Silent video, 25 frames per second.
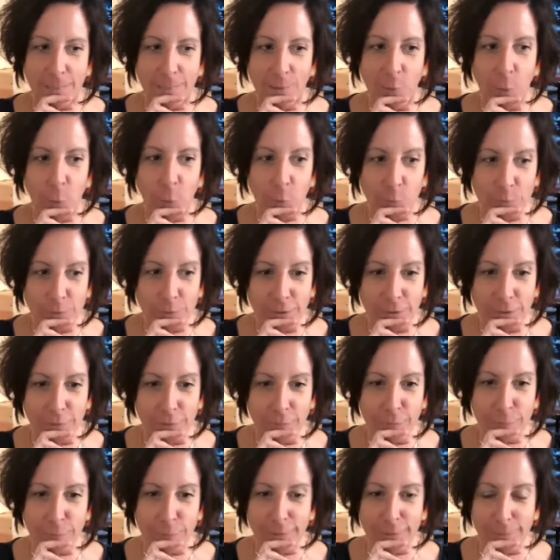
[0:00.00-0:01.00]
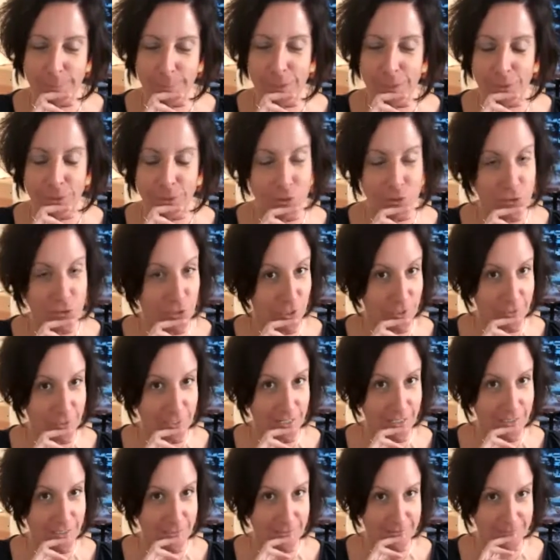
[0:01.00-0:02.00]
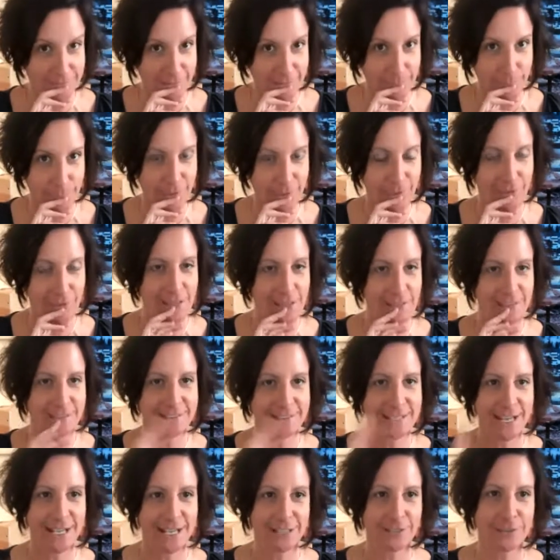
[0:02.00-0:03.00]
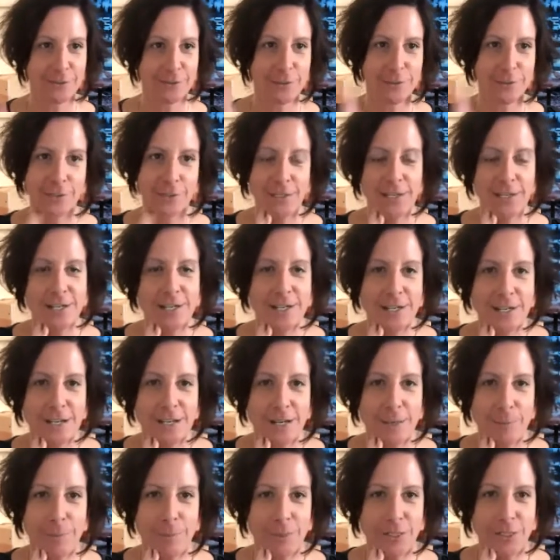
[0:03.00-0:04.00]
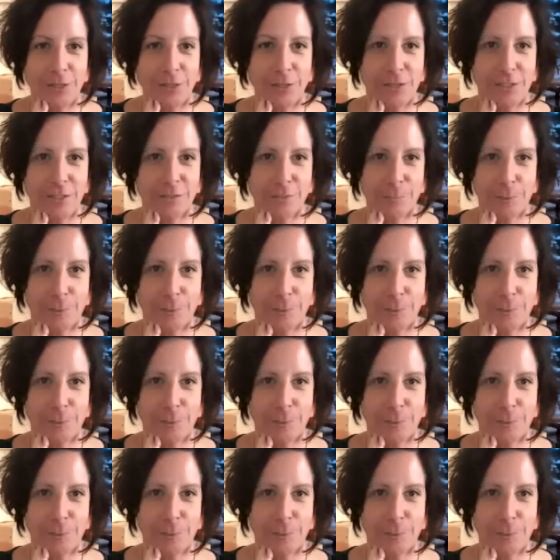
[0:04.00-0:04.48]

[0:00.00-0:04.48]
older Philippe Melka Chardonnays that Parallel has had. So I'd be curious